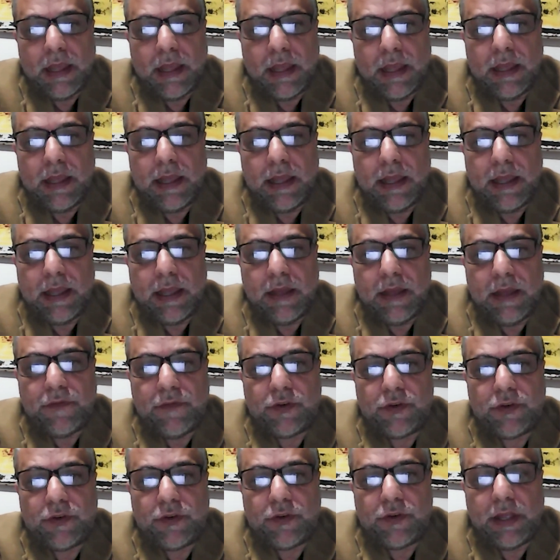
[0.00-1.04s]

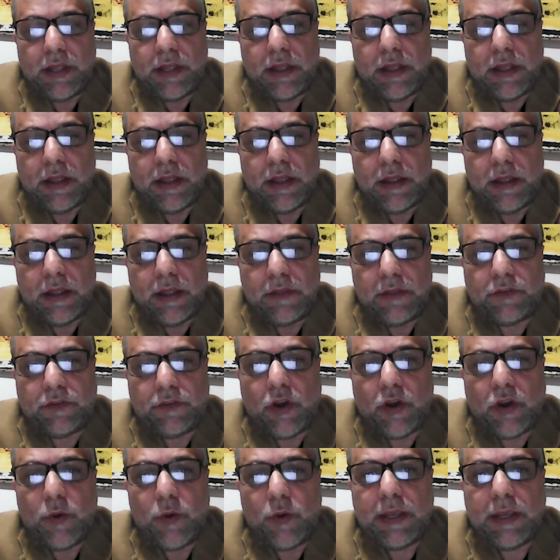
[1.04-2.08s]

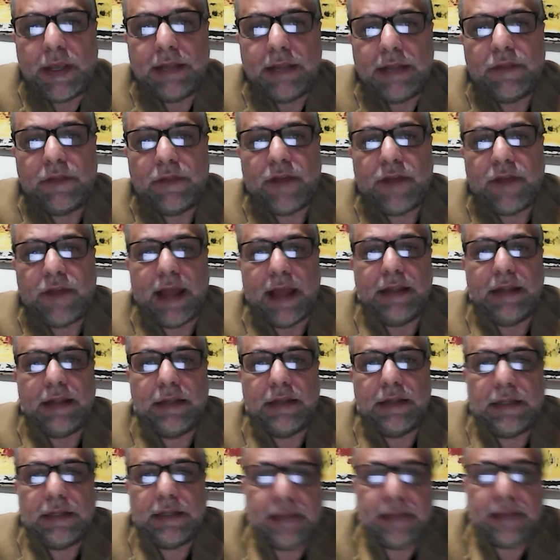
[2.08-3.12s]
So we can define
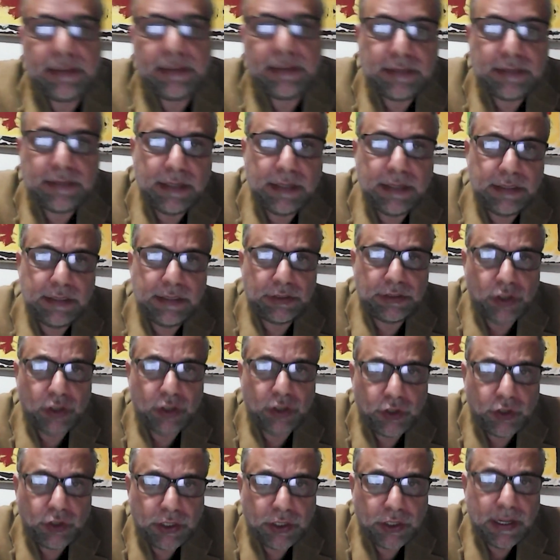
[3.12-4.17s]
that
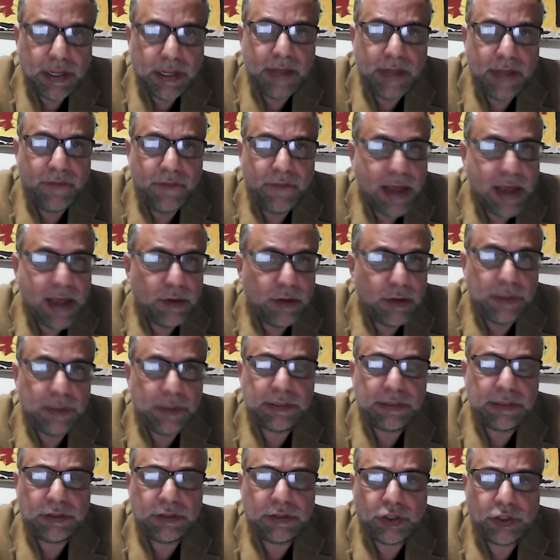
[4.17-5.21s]
social
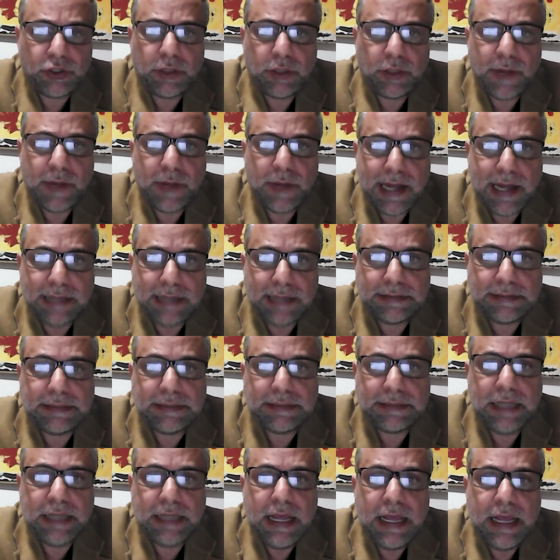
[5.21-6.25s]
environment and social balance
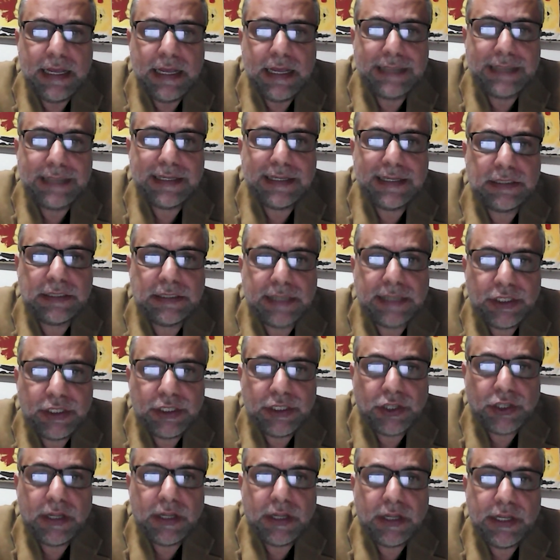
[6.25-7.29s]
is an
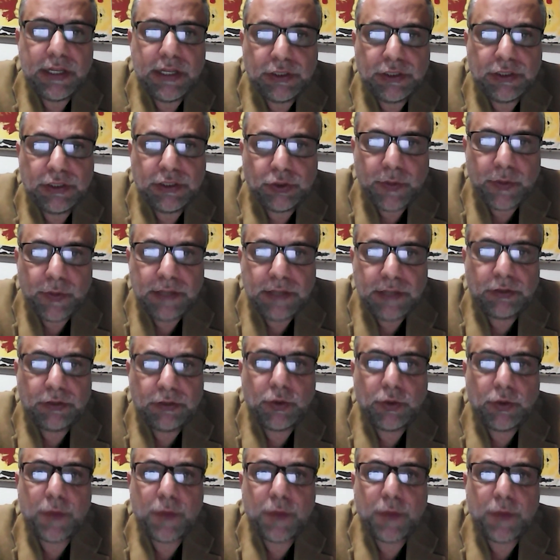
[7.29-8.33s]
essential instrument
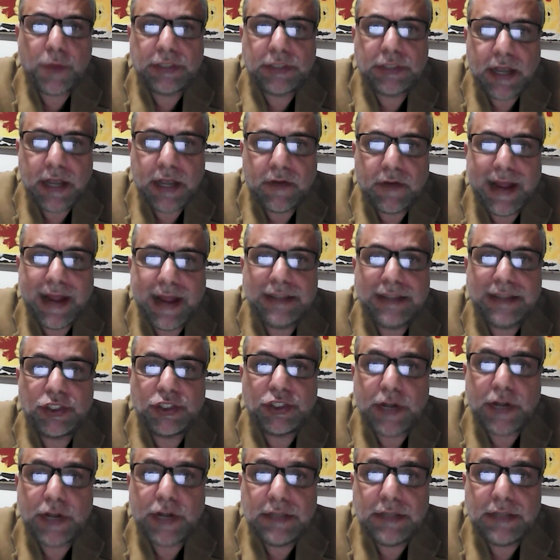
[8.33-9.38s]
to observe and
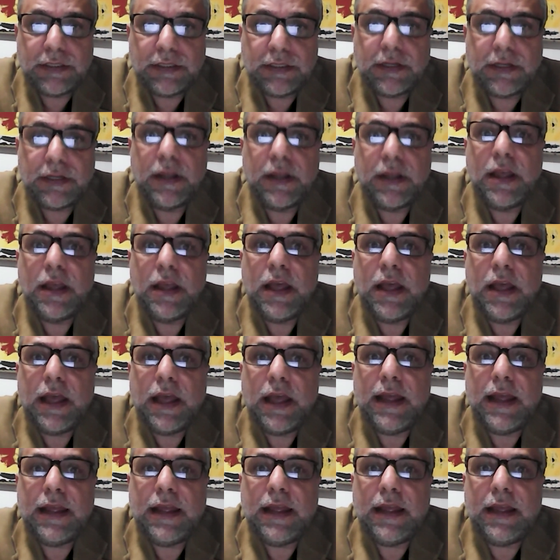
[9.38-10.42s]
render
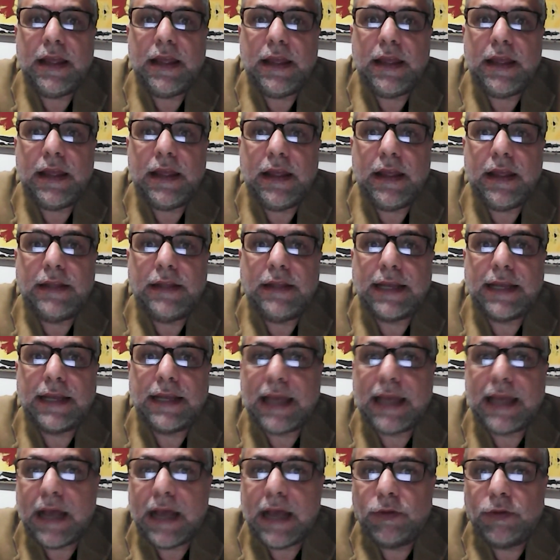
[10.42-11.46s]
and
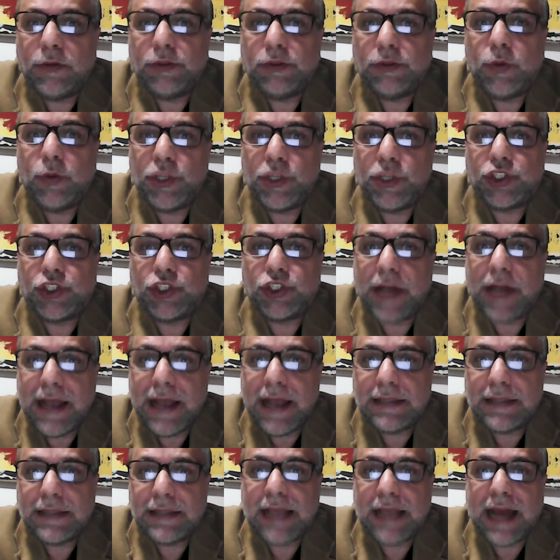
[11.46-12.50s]
account which
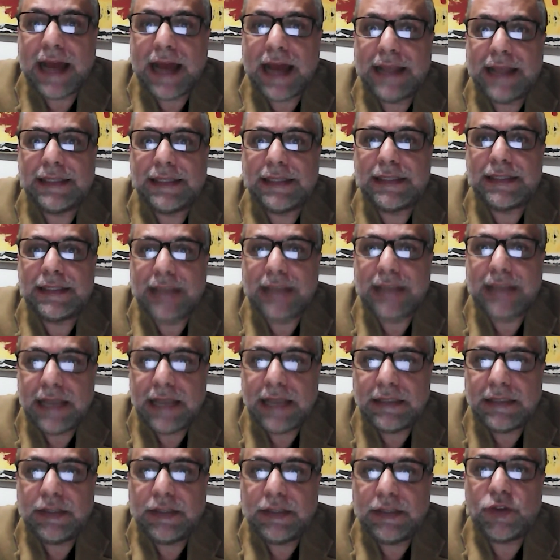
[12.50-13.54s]
rights are
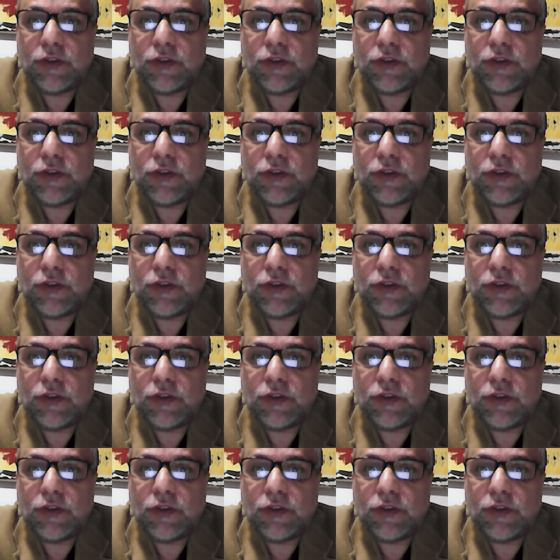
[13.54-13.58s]
exercised